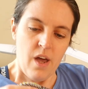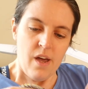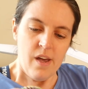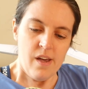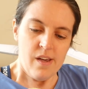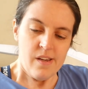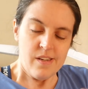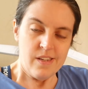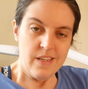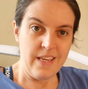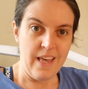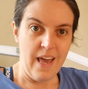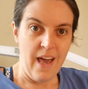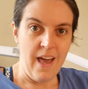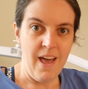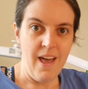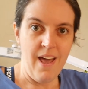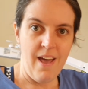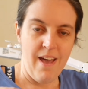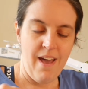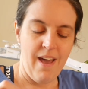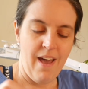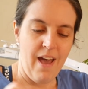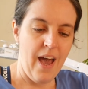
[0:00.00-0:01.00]

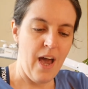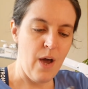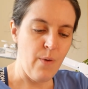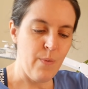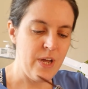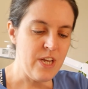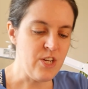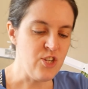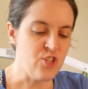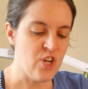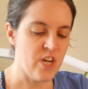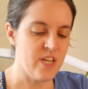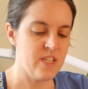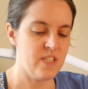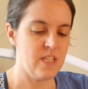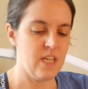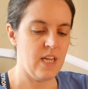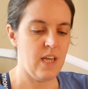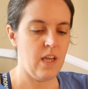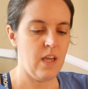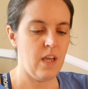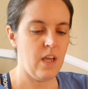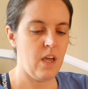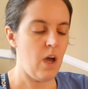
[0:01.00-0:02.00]
yeah, how
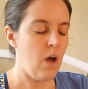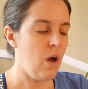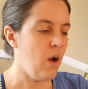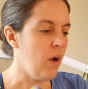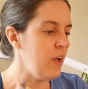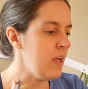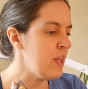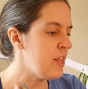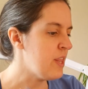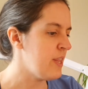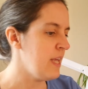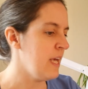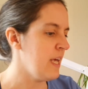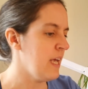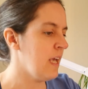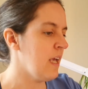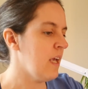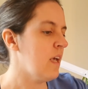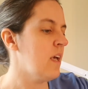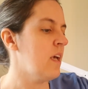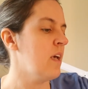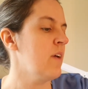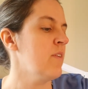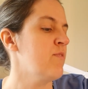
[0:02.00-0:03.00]
interesting. I
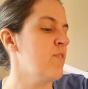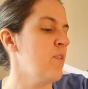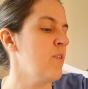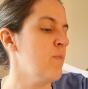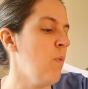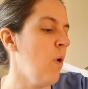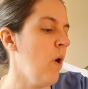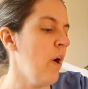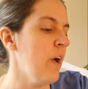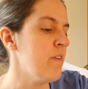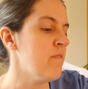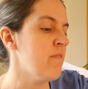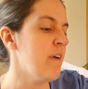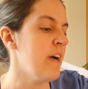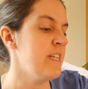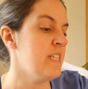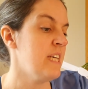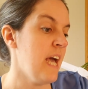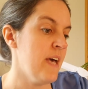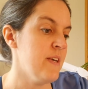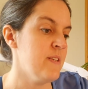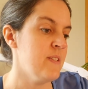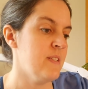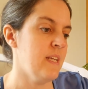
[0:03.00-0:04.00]
think from what I read
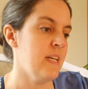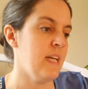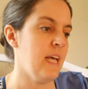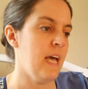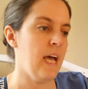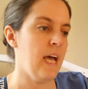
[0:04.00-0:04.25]
yesterday,